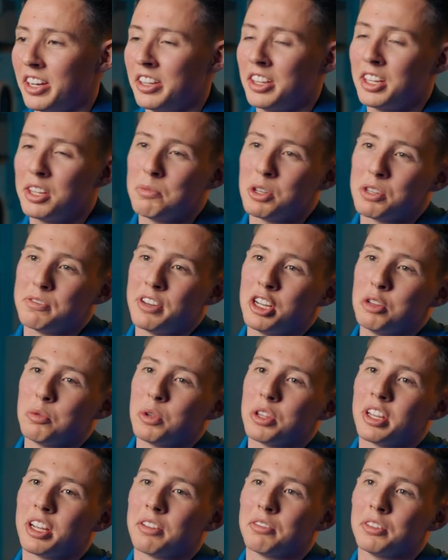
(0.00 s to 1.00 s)
I think the most
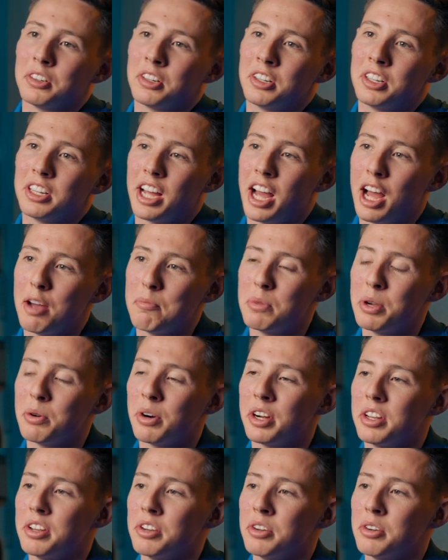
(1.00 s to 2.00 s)
valuable thing I've learned at
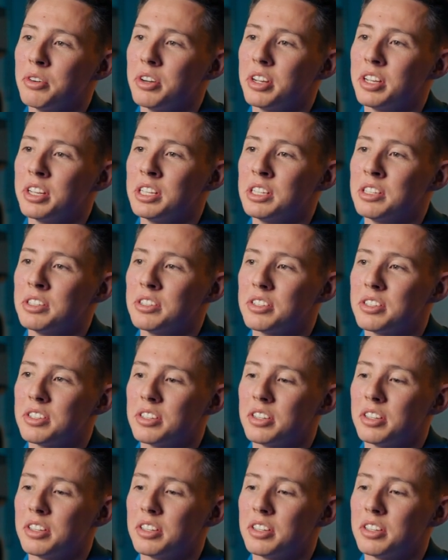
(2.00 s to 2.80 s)
BYU is